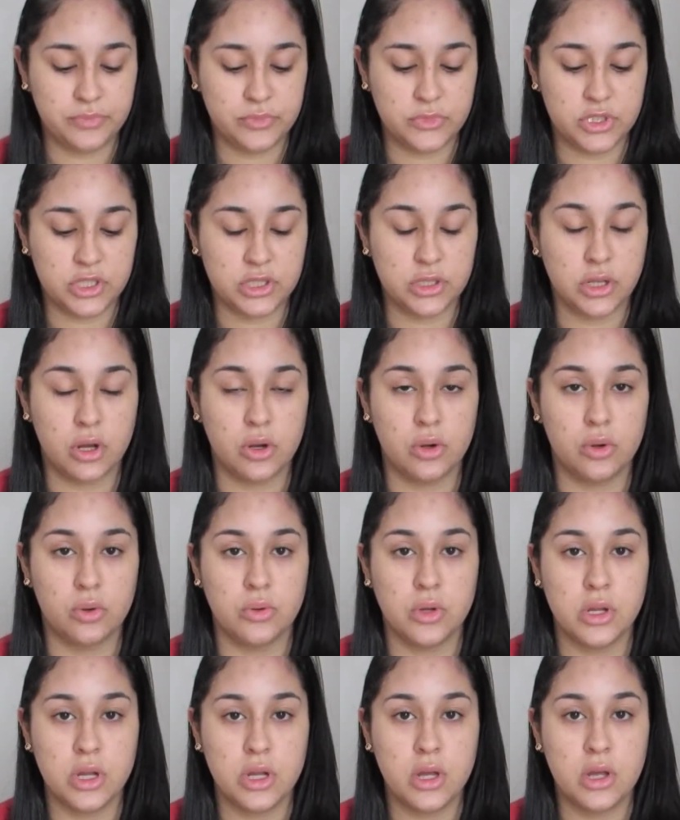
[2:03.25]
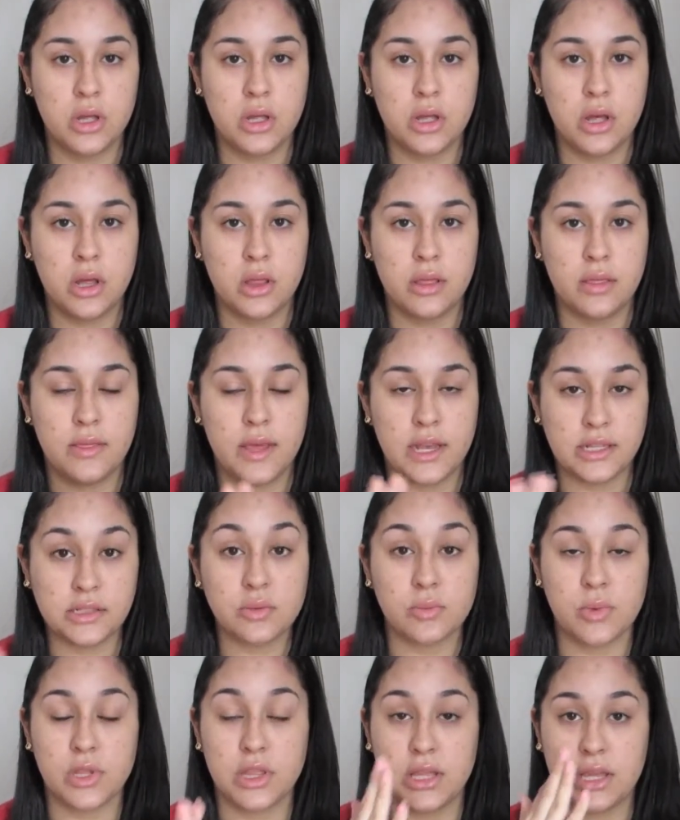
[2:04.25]
So that's
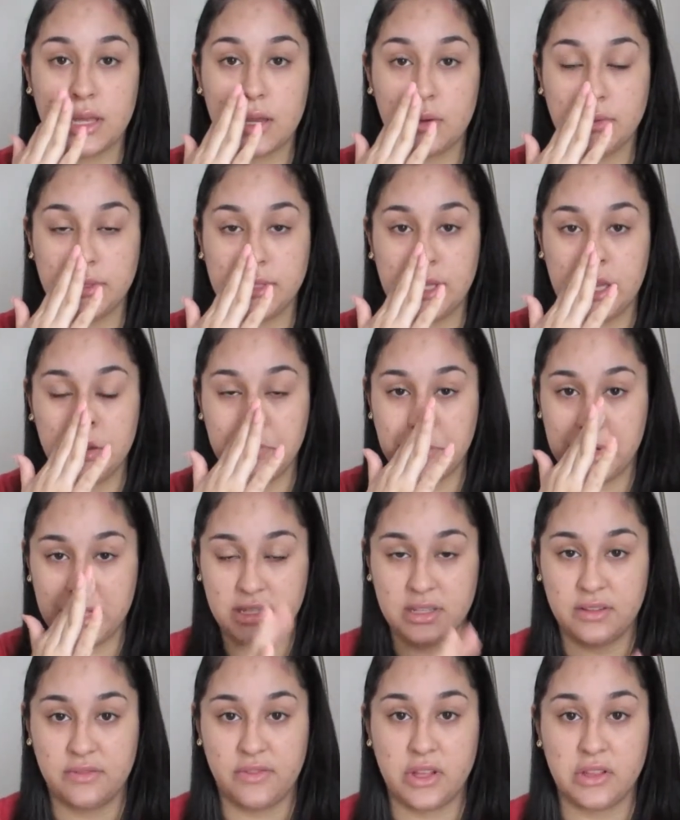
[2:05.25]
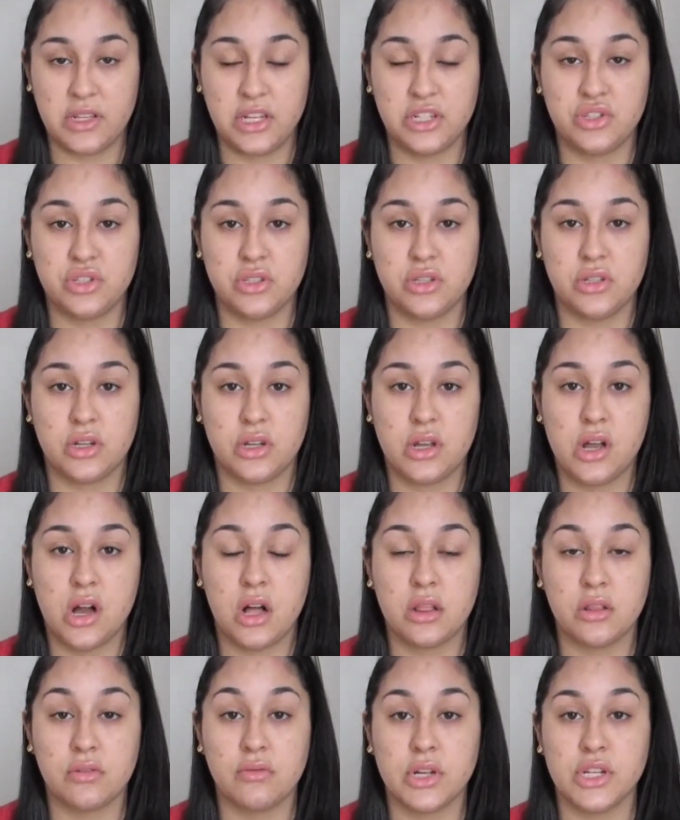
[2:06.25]
one thing I would say about this foundation. The
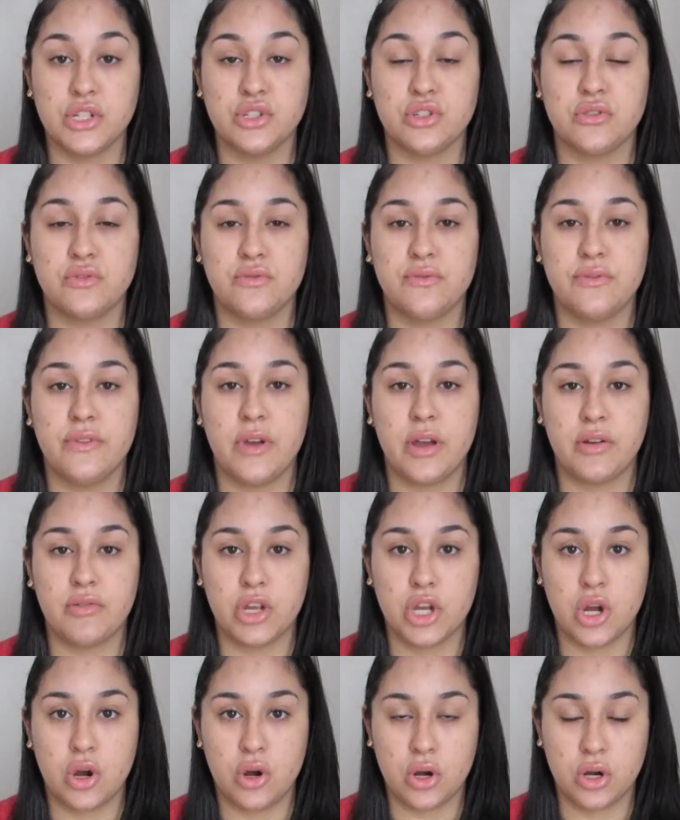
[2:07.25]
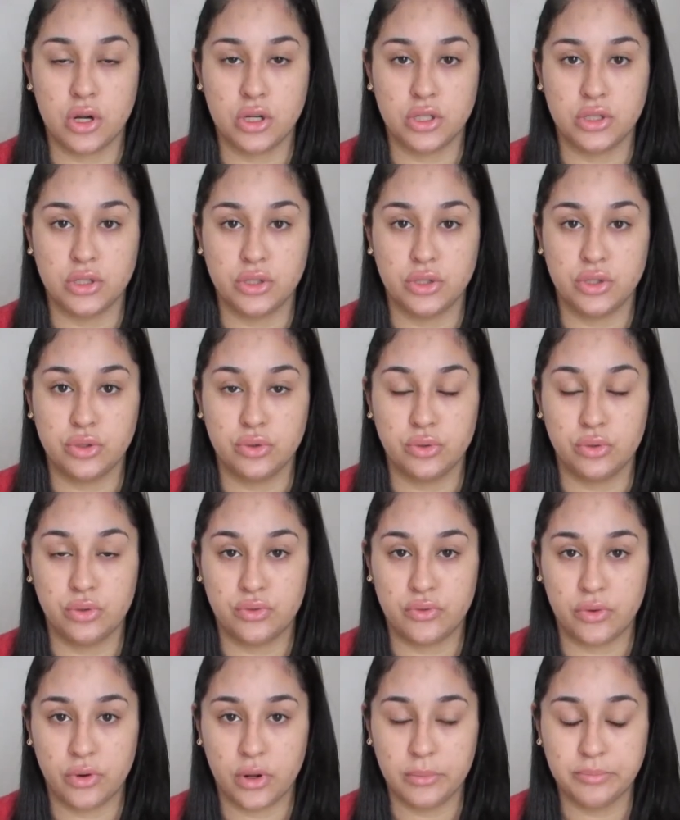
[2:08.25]
color range is very hard to choose
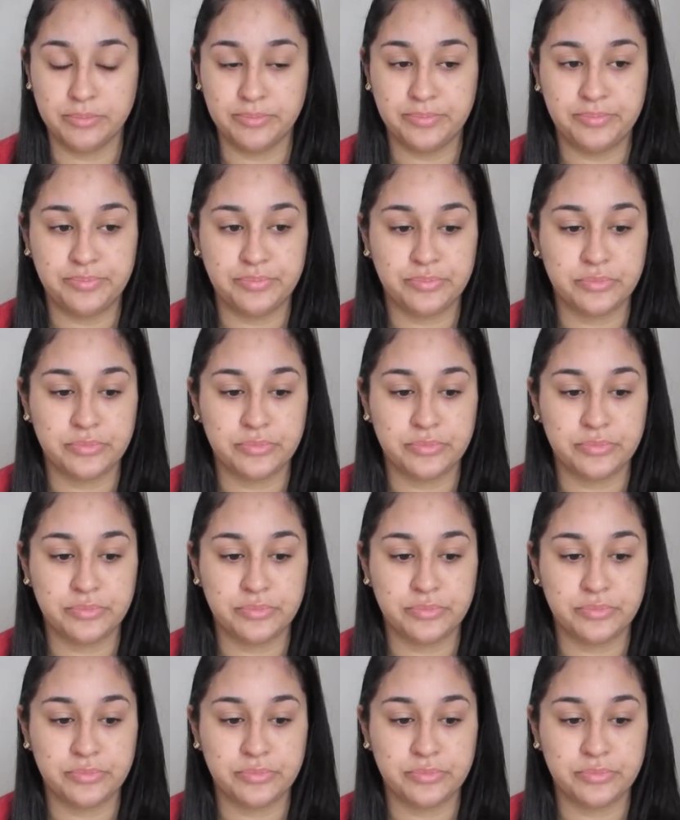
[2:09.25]
from.